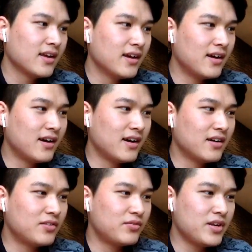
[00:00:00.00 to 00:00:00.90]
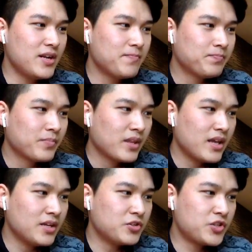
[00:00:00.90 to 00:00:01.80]
3
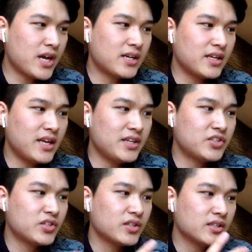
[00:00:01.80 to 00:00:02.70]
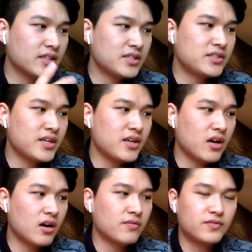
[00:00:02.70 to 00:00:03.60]
is check each listing
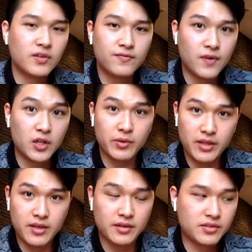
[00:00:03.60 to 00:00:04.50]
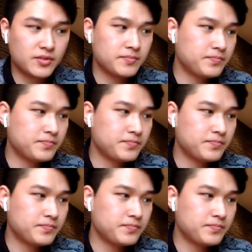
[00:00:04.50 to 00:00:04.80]
of the following things.